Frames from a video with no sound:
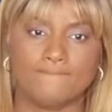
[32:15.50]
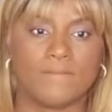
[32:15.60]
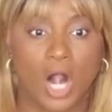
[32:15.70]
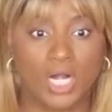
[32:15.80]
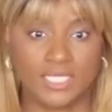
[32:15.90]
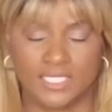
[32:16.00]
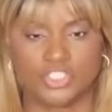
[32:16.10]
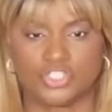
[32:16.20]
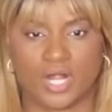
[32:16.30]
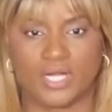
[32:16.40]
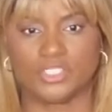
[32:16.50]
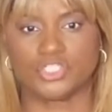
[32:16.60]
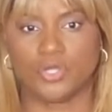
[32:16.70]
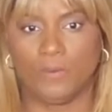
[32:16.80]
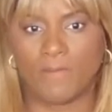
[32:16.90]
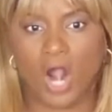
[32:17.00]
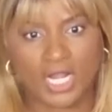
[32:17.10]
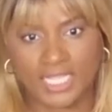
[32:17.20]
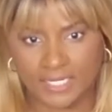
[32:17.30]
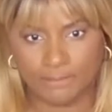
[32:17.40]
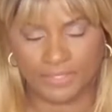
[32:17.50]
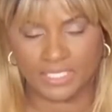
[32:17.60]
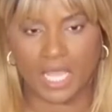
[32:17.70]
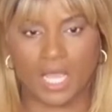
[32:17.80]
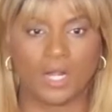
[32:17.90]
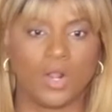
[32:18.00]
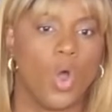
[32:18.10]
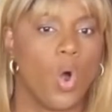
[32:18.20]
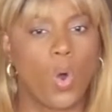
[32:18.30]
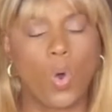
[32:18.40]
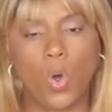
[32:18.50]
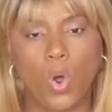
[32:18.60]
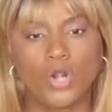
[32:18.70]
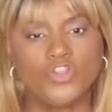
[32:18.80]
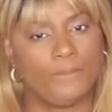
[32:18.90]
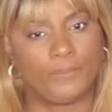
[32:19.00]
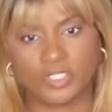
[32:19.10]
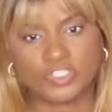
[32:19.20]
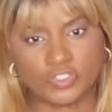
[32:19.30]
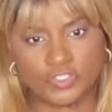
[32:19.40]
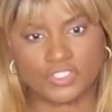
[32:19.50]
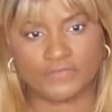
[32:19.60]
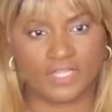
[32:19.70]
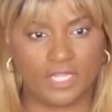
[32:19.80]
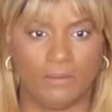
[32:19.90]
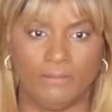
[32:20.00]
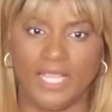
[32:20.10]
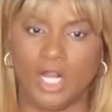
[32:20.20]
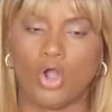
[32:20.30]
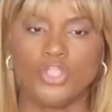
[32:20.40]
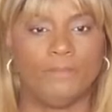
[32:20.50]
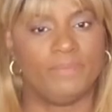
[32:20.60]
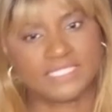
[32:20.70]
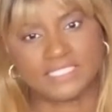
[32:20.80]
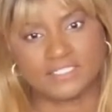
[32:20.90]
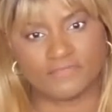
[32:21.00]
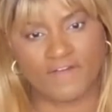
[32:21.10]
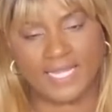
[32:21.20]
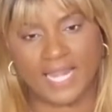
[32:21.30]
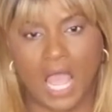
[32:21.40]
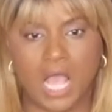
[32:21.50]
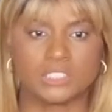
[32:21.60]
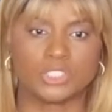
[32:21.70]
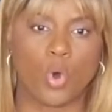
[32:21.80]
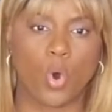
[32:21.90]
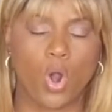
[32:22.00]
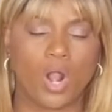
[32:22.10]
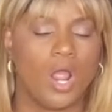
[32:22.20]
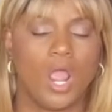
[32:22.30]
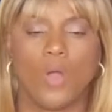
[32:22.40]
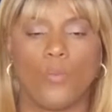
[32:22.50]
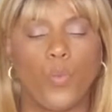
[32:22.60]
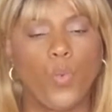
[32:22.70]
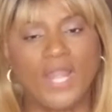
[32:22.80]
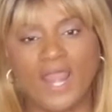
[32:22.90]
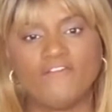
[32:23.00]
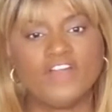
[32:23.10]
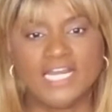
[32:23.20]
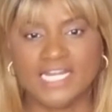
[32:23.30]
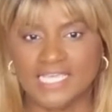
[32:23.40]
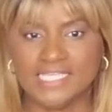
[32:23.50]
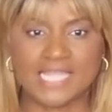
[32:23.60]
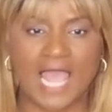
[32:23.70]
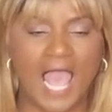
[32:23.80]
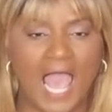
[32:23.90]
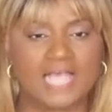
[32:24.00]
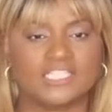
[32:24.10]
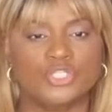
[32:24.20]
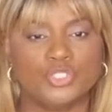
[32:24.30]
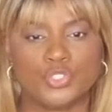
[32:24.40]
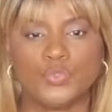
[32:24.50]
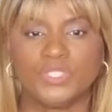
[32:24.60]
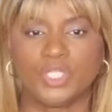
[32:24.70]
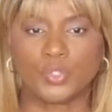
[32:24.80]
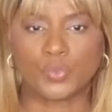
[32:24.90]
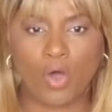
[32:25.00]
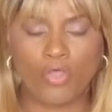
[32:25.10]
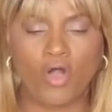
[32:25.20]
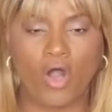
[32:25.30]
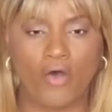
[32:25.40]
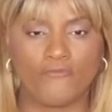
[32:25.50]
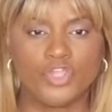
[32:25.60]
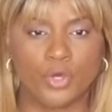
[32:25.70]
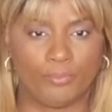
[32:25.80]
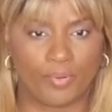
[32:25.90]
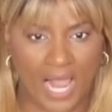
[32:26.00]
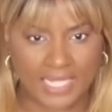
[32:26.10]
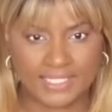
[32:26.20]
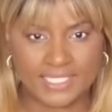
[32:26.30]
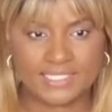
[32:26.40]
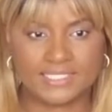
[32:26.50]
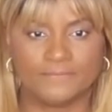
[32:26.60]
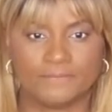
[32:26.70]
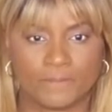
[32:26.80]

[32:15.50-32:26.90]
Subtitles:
marketing strategy or marketing plan, or your personal development, or your business finance, or whatever it is that has to do with the growth of your practice,